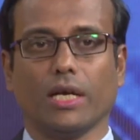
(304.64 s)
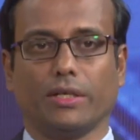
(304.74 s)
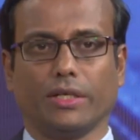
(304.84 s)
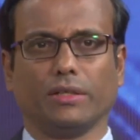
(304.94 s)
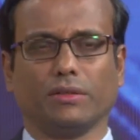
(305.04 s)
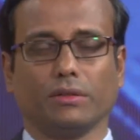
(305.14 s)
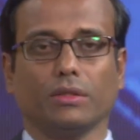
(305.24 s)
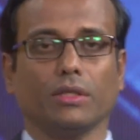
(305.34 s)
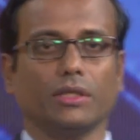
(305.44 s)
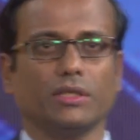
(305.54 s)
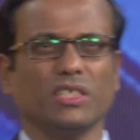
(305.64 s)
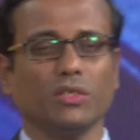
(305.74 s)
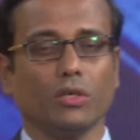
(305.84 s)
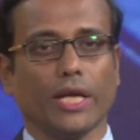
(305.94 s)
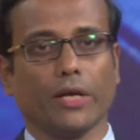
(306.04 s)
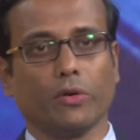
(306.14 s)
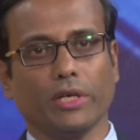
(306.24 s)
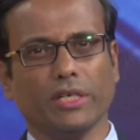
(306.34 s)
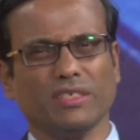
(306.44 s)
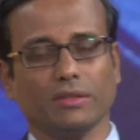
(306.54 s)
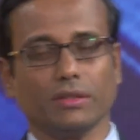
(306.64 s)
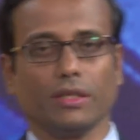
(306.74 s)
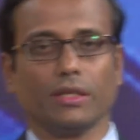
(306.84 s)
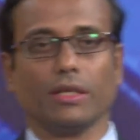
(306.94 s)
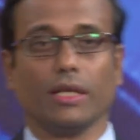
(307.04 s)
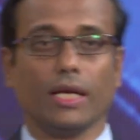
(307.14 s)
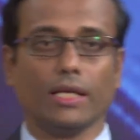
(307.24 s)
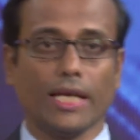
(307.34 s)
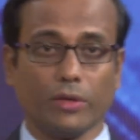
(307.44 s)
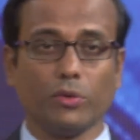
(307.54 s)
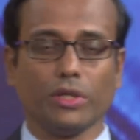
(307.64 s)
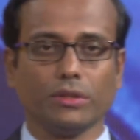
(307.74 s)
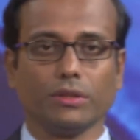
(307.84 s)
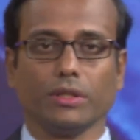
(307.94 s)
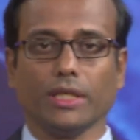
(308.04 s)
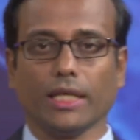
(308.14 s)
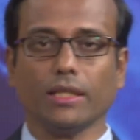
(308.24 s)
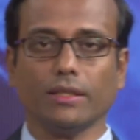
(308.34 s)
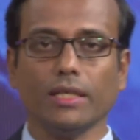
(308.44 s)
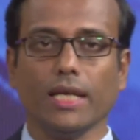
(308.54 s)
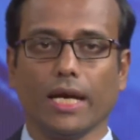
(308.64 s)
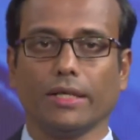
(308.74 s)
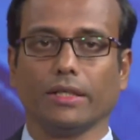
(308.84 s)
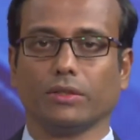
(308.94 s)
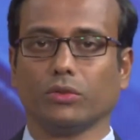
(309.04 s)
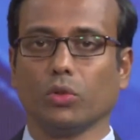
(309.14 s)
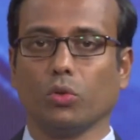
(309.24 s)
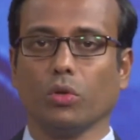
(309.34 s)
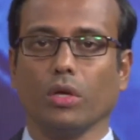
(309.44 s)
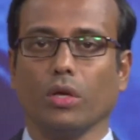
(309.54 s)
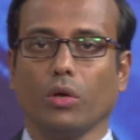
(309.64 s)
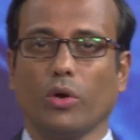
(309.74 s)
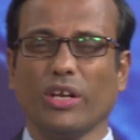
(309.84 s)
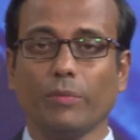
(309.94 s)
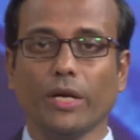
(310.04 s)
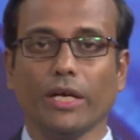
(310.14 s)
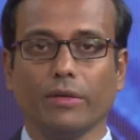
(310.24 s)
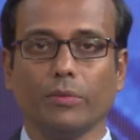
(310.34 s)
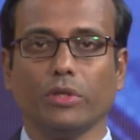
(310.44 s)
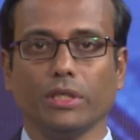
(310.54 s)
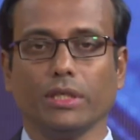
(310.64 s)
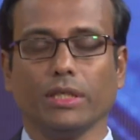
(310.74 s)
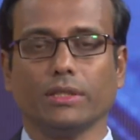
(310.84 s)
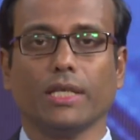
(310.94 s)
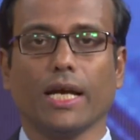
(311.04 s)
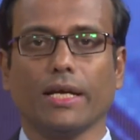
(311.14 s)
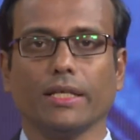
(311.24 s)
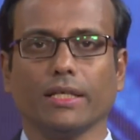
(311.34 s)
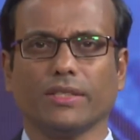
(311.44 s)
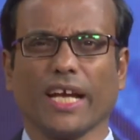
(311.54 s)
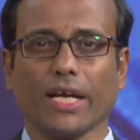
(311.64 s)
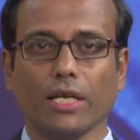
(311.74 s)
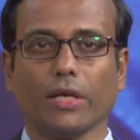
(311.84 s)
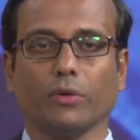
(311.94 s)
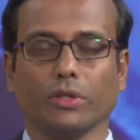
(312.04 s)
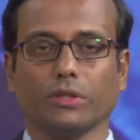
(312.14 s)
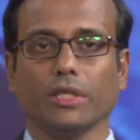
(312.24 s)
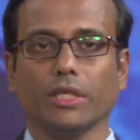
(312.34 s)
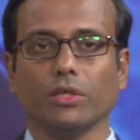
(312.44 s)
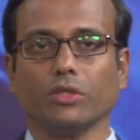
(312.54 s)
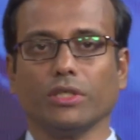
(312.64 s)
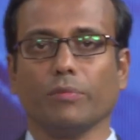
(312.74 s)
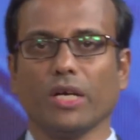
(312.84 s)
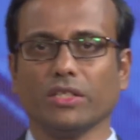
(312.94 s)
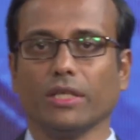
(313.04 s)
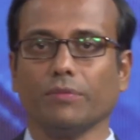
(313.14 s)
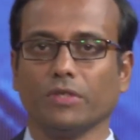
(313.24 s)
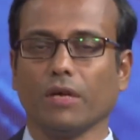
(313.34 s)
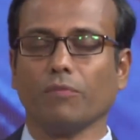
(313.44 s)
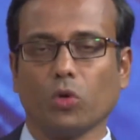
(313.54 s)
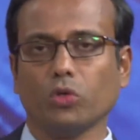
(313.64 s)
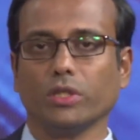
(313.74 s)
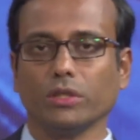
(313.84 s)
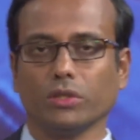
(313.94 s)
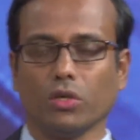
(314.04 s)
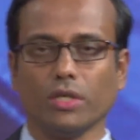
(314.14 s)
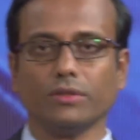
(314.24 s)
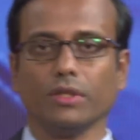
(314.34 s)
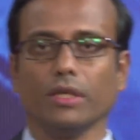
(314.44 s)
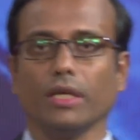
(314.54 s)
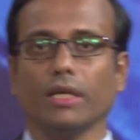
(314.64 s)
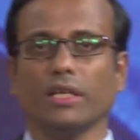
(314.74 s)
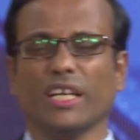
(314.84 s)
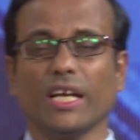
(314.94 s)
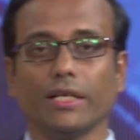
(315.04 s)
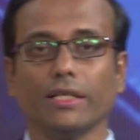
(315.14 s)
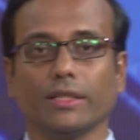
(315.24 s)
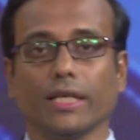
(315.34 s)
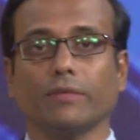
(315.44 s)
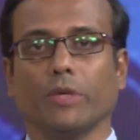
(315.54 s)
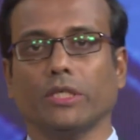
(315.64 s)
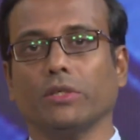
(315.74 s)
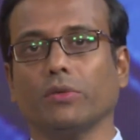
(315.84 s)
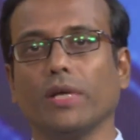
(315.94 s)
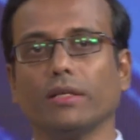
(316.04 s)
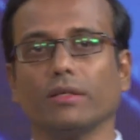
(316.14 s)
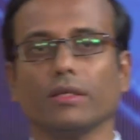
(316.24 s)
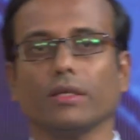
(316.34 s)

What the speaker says: learning. This is not acquiring a language rather than learning. So, whenever anybody is learning a second language, he or she must have some conscious knowledge regarding that particular